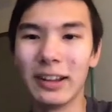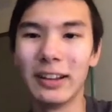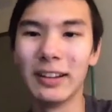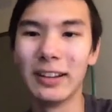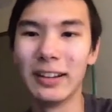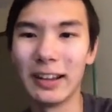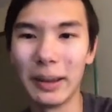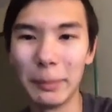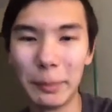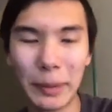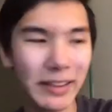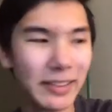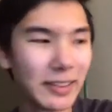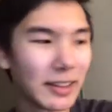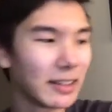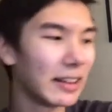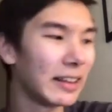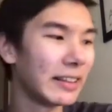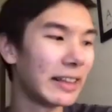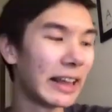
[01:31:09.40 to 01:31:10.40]
And
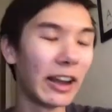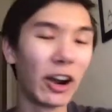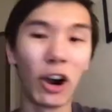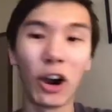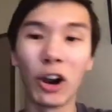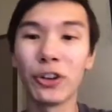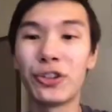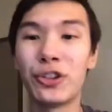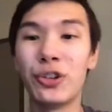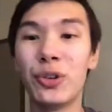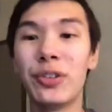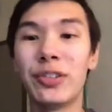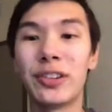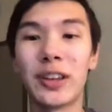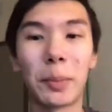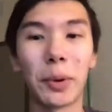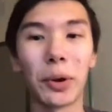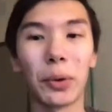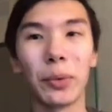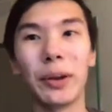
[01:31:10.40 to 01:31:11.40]
basically, they are two
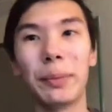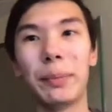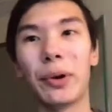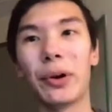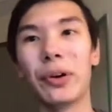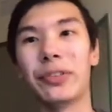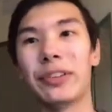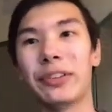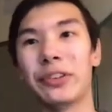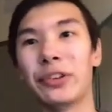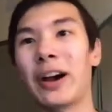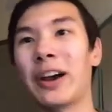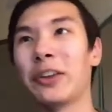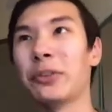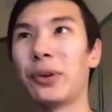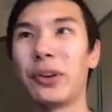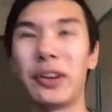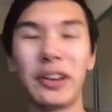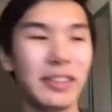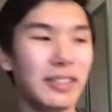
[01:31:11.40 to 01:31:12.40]
separate repos. So as we're
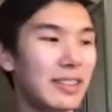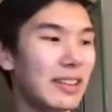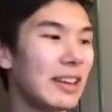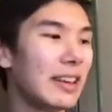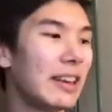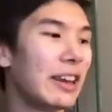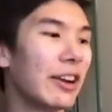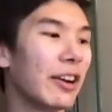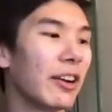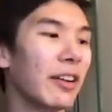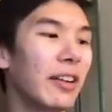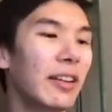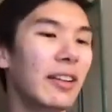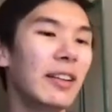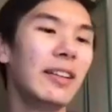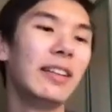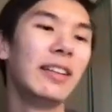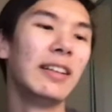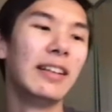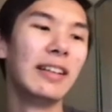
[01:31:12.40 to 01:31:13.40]
going to see here,
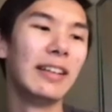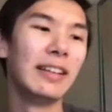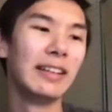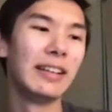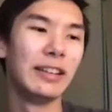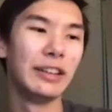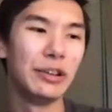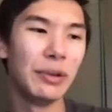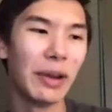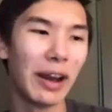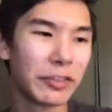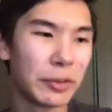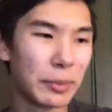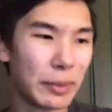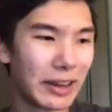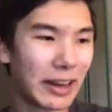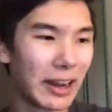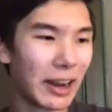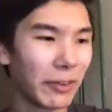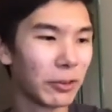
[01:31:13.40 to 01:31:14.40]
you have to be
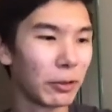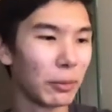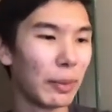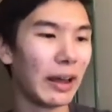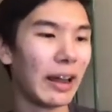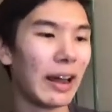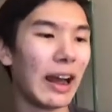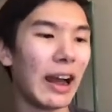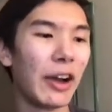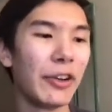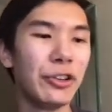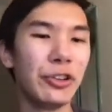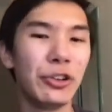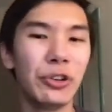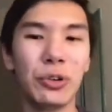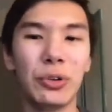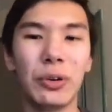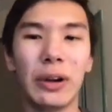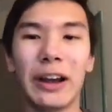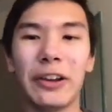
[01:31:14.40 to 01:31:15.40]
careful about how
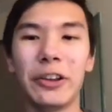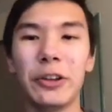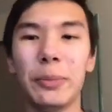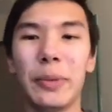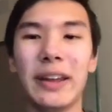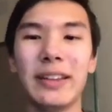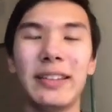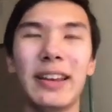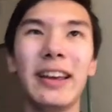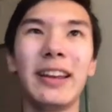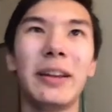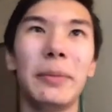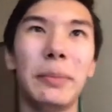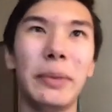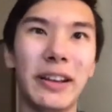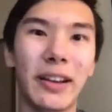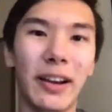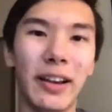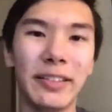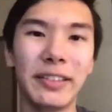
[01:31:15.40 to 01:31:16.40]
you maintain it,
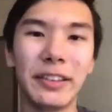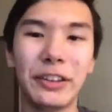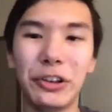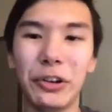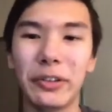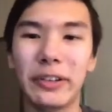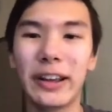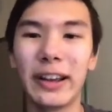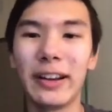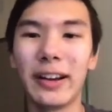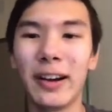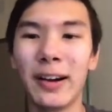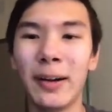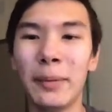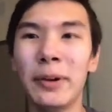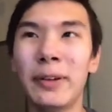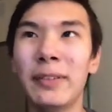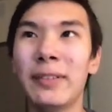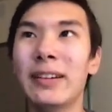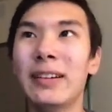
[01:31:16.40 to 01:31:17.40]
because your
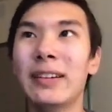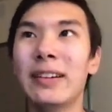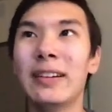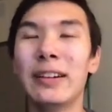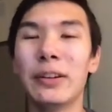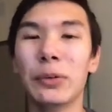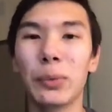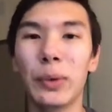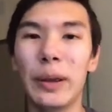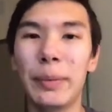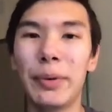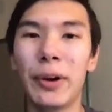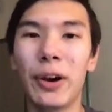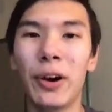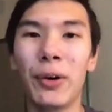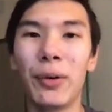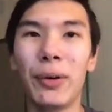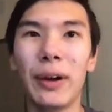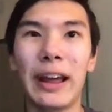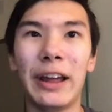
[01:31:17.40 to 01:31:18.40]
GitHub
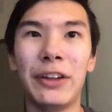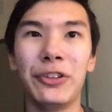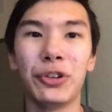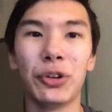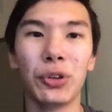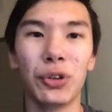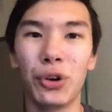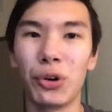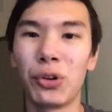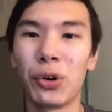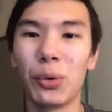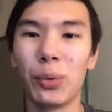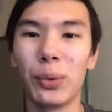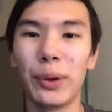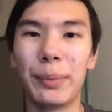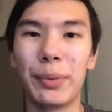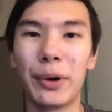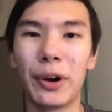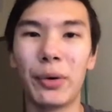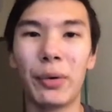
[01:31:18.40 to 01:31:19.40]
repo and your local
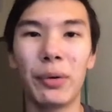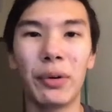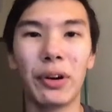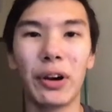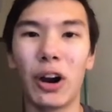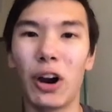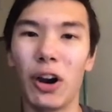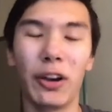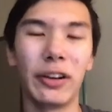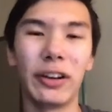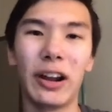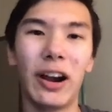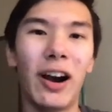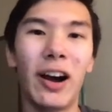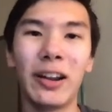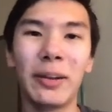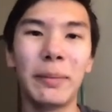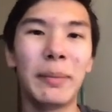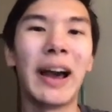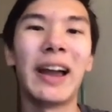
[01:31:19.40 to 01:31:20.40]
repo aren't
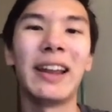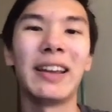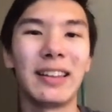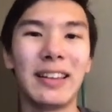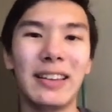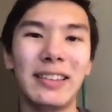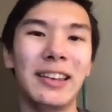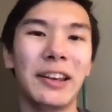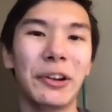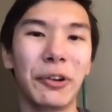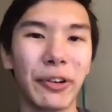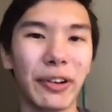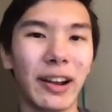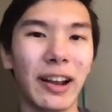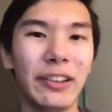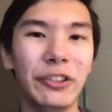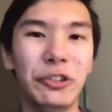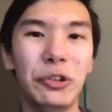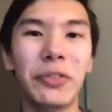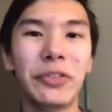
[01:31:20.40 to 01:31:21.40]
automatically
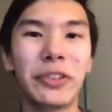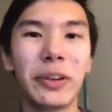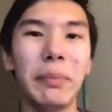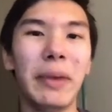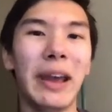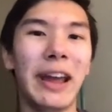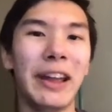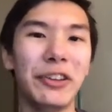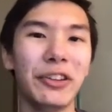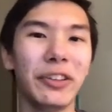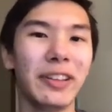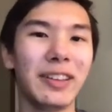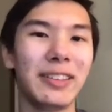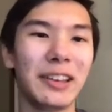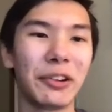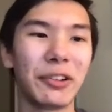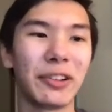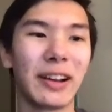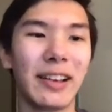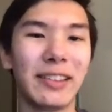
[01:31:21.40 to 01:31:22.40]
synchronized. You have to manually
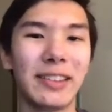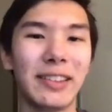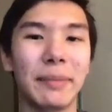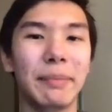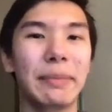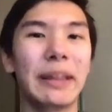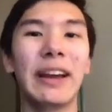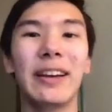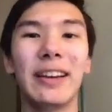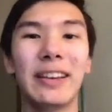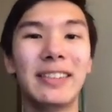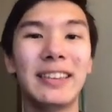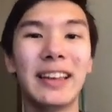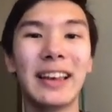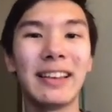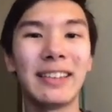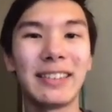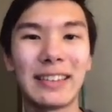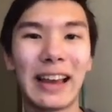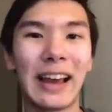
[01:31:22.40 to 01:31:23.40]
synchronize them. They
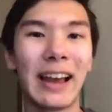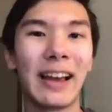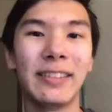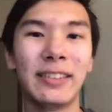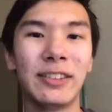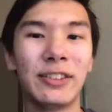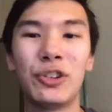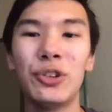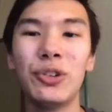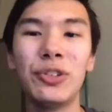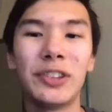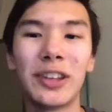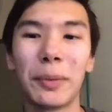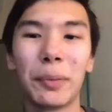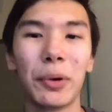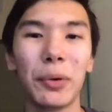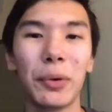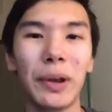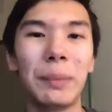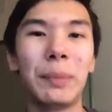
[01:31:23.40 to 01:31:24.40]
exist as two
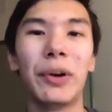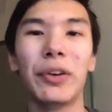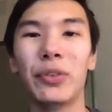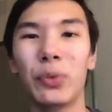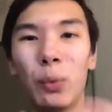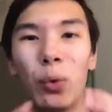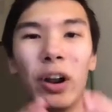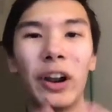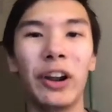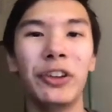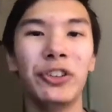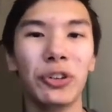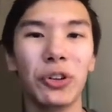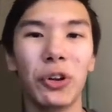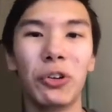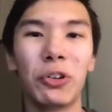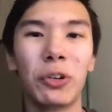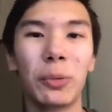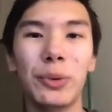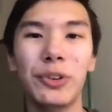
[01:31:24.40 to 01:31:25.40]
separate repos, one on your
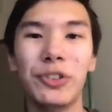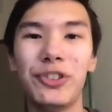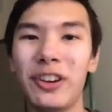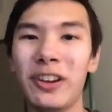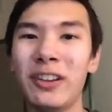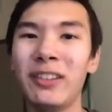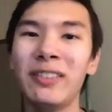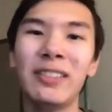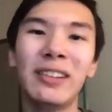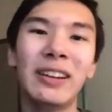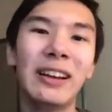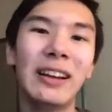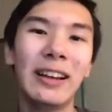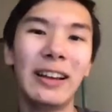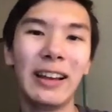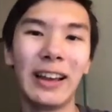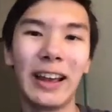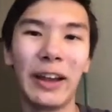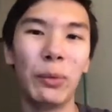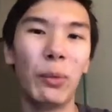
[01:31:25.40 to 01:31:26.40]
local machine
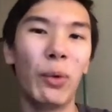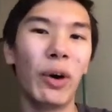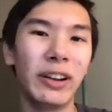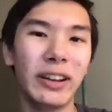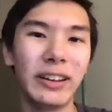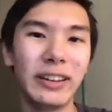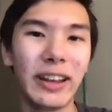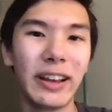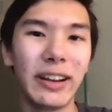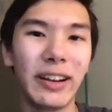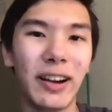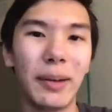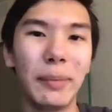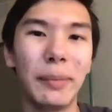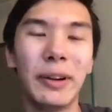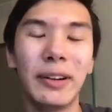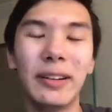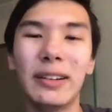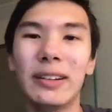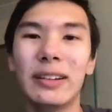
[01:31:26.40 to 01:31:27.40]
and one in GitHub.
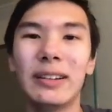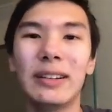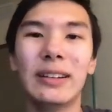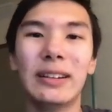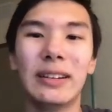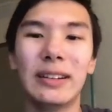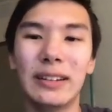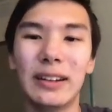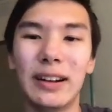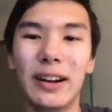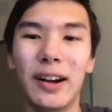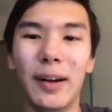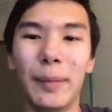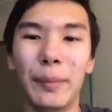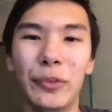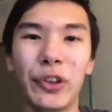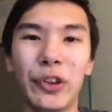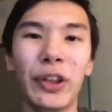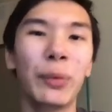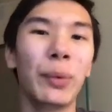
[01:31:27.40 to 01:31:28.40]

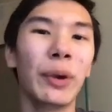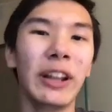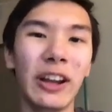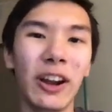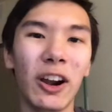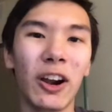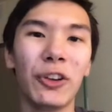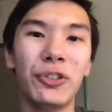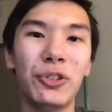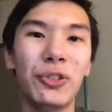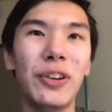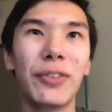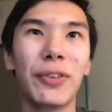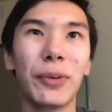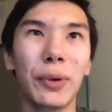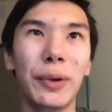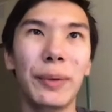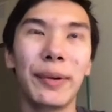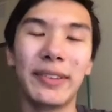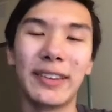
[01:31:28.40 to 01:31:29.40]
So they really are two
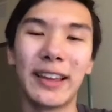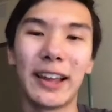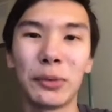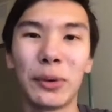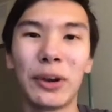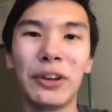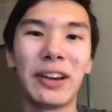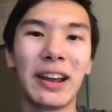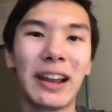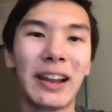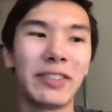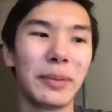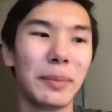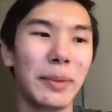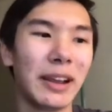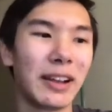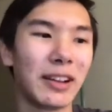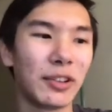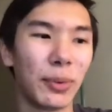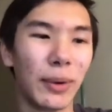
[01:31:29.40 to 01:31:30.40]
different repos. That's why you have to
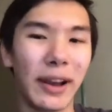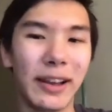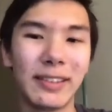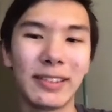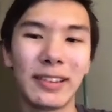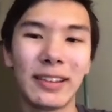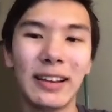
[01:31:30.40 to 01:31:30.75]
make it twice.